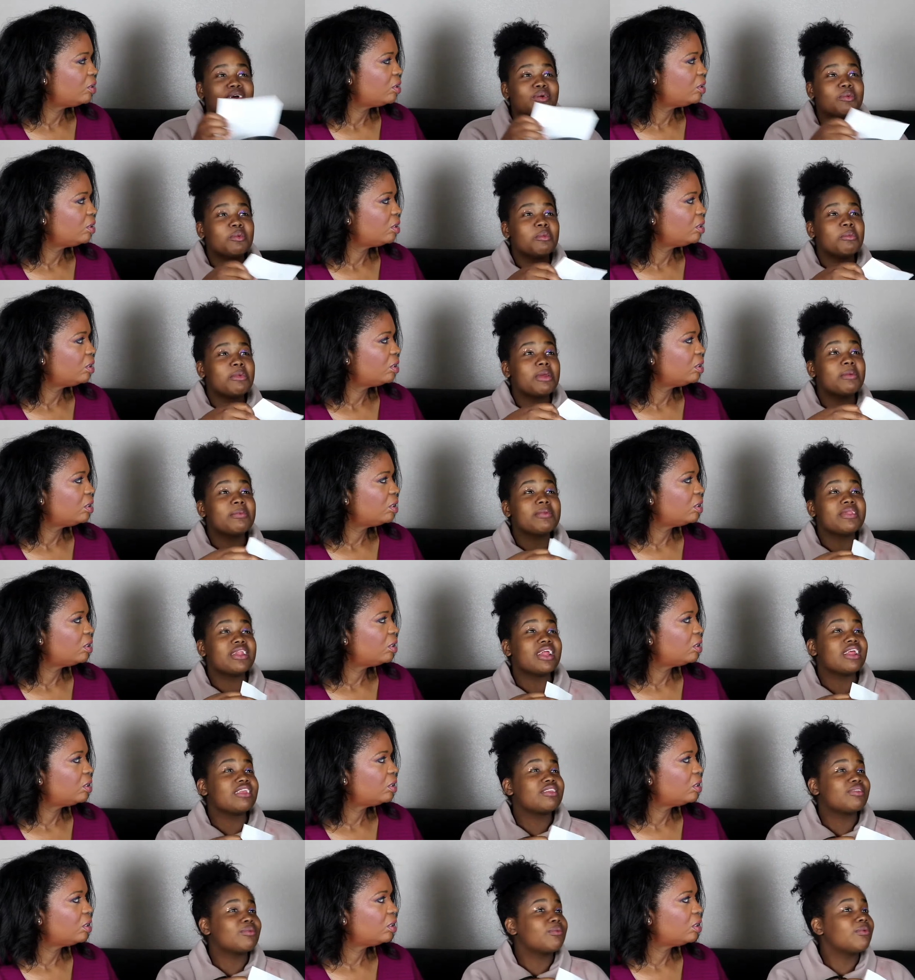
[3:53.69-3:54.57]
Speaker 1: Well, maybe
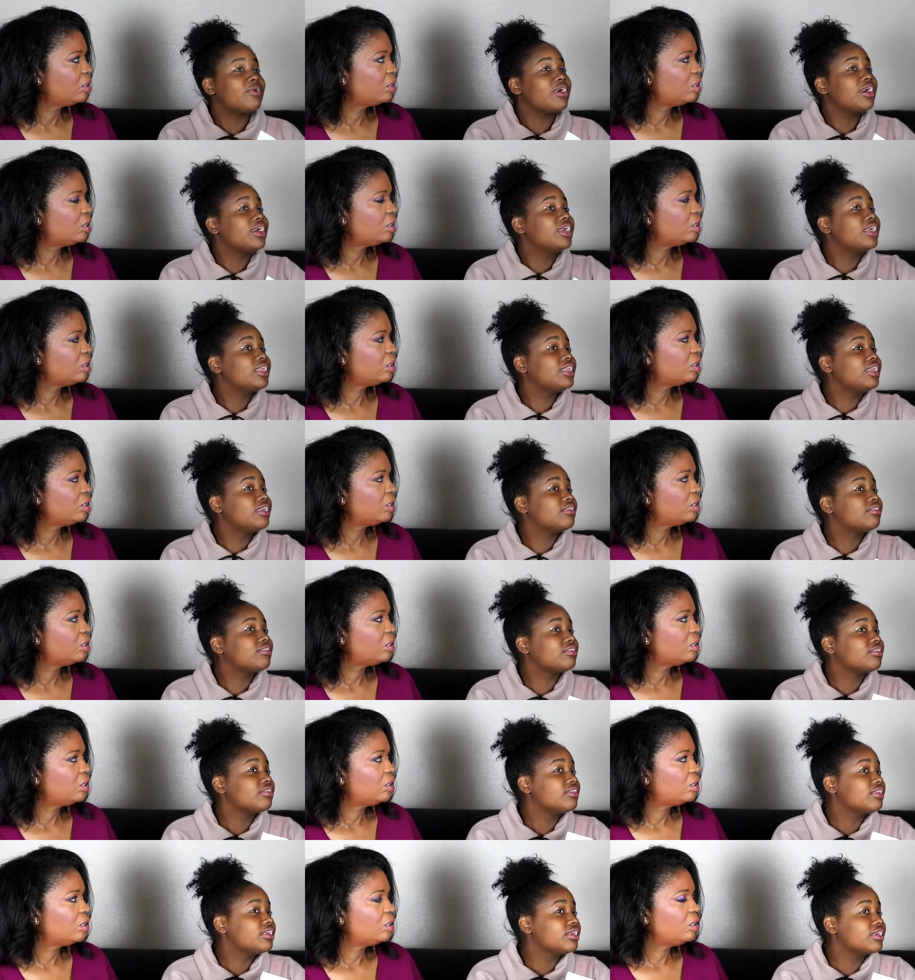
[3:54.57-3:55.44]
that's why it
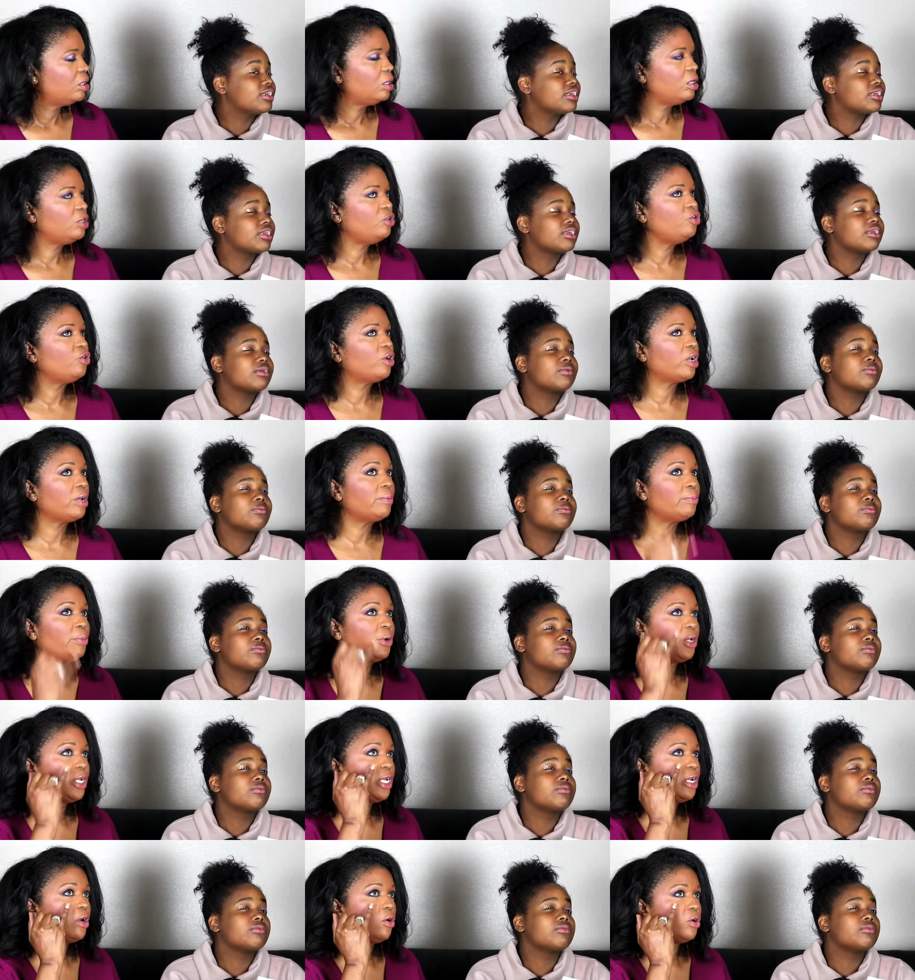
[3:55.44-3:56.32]
doesn't look.
Speaker 2: You can
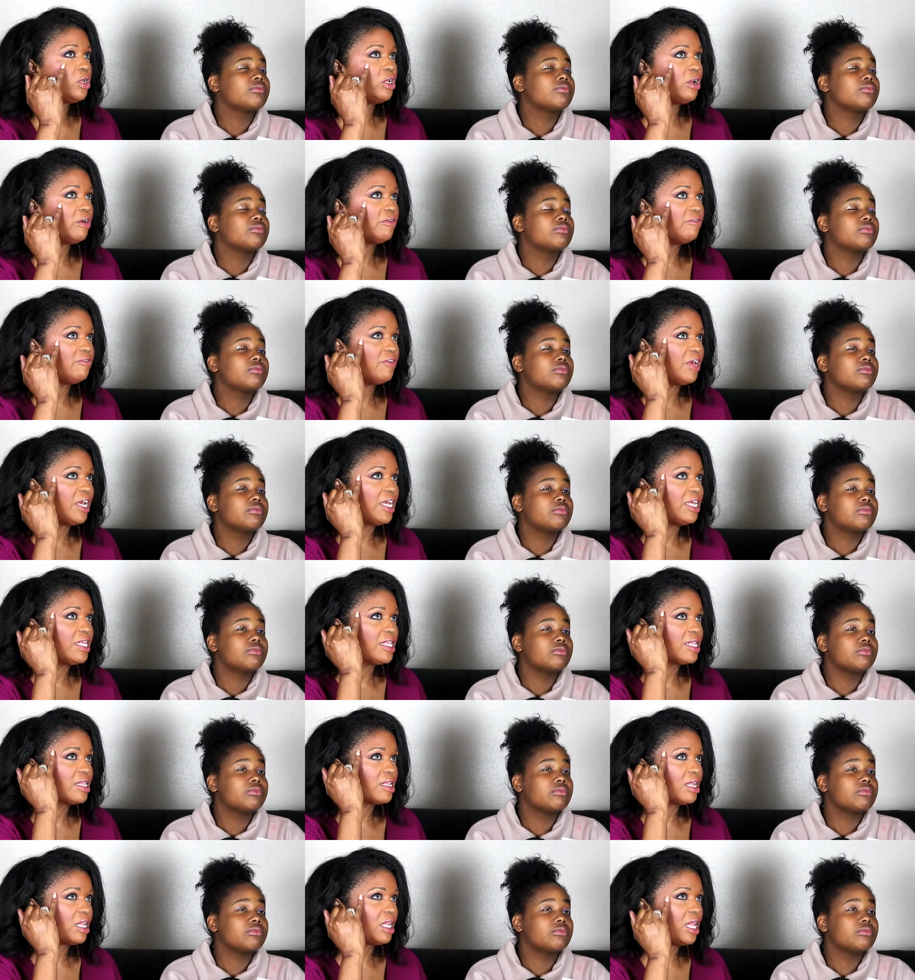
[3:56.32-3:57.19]
put it on your
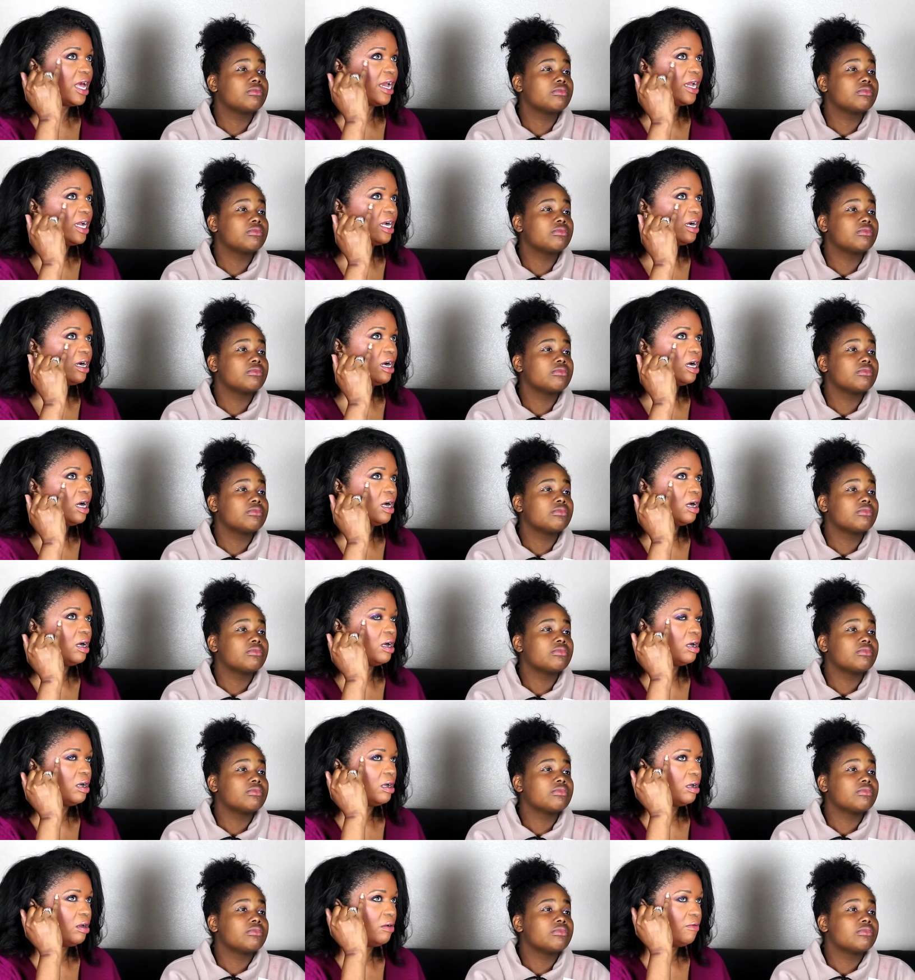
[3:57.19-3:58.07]
face, like
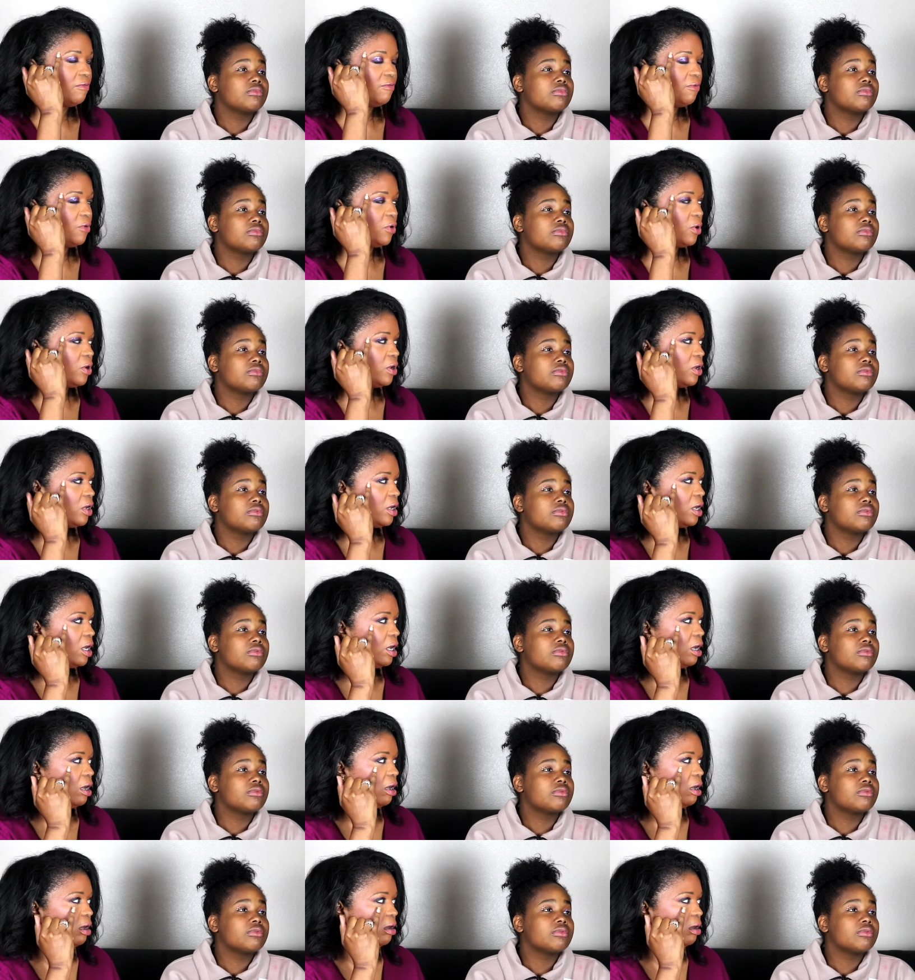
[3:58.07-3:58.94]
uh, for
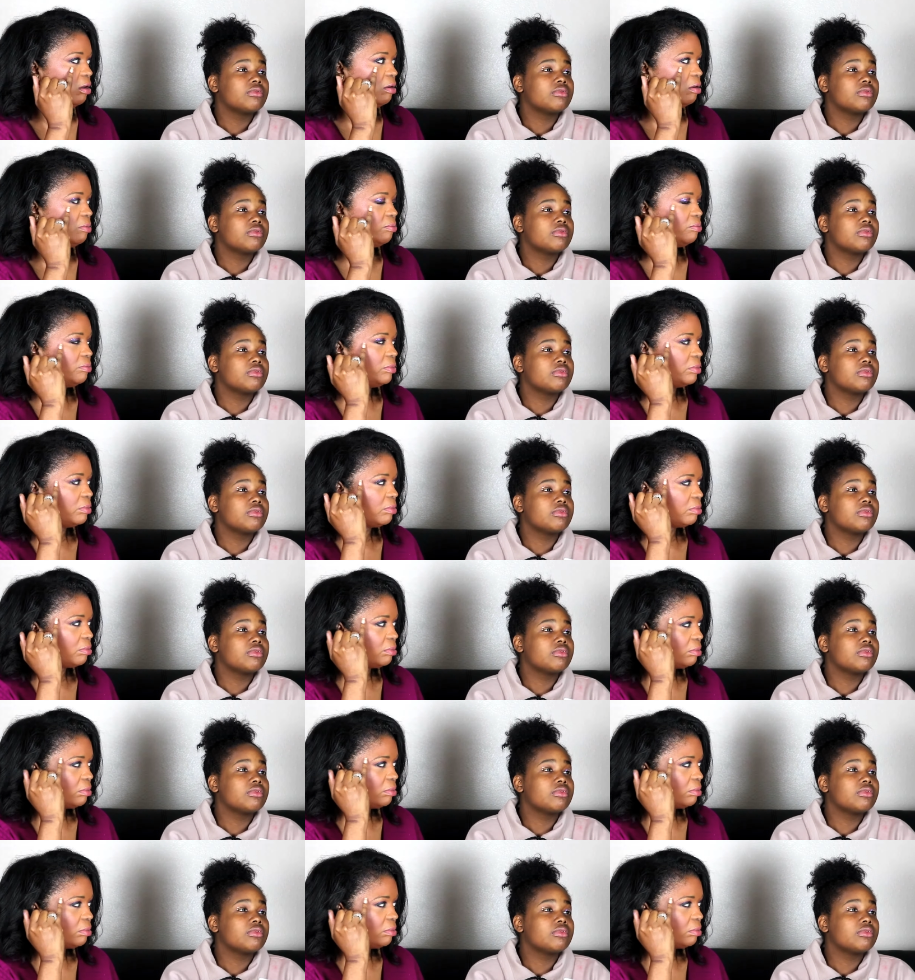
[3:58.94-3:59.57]
um,